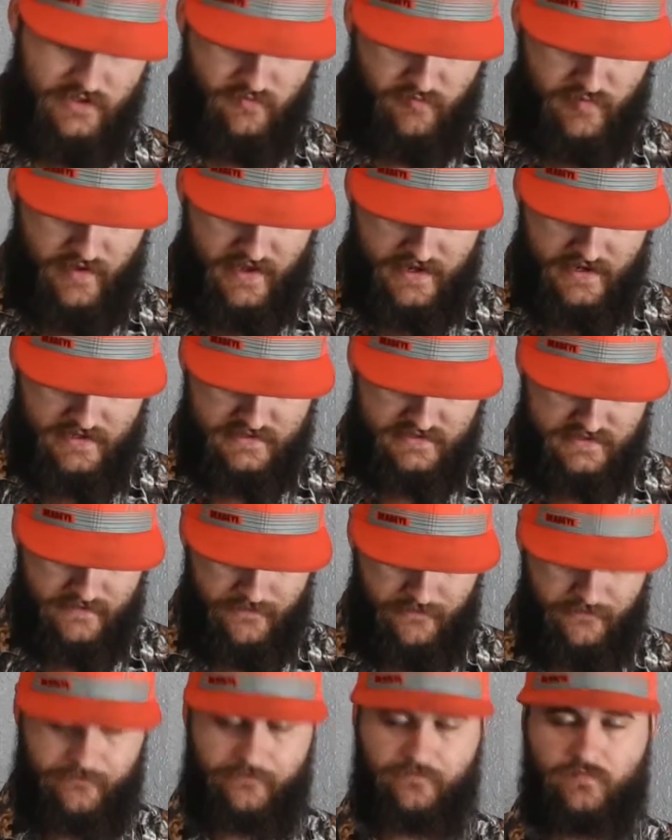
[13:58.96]
debates
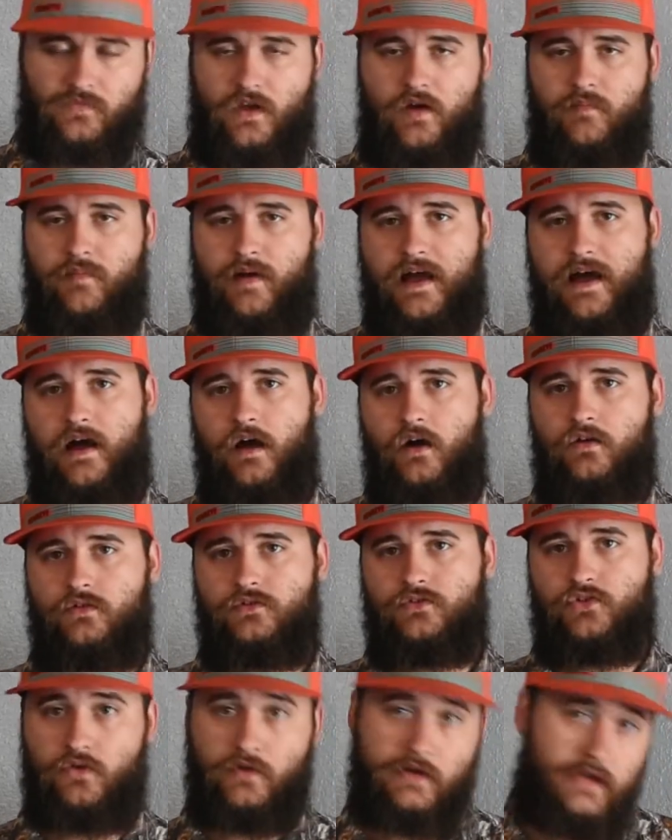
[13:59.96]

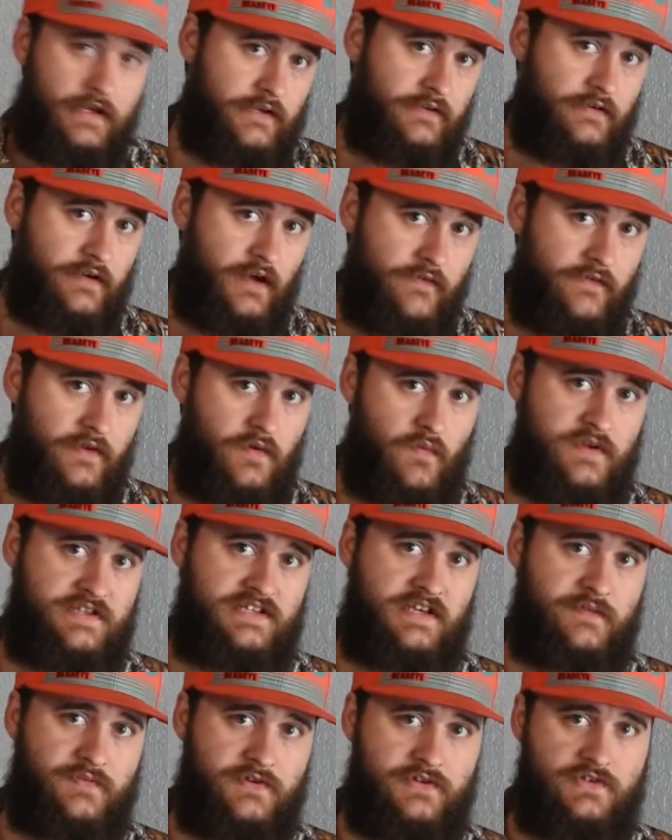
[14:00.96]
about doing it in your oven with
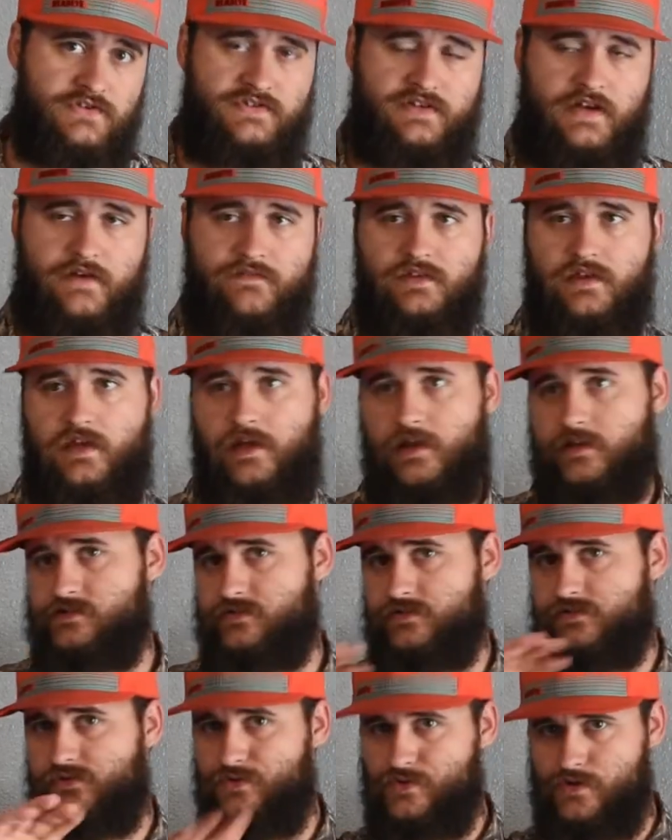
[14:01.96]
temperatures and everything,
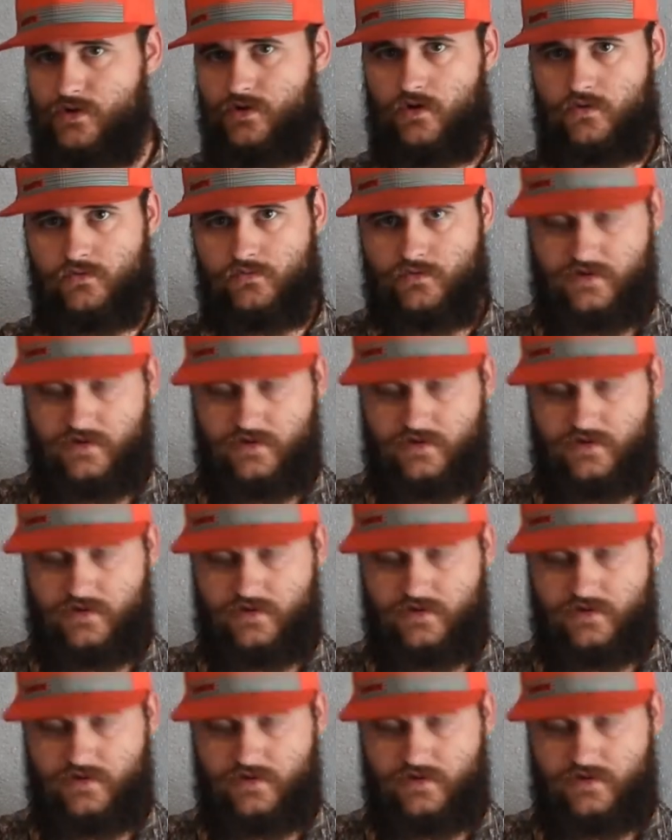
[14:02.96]
so do your own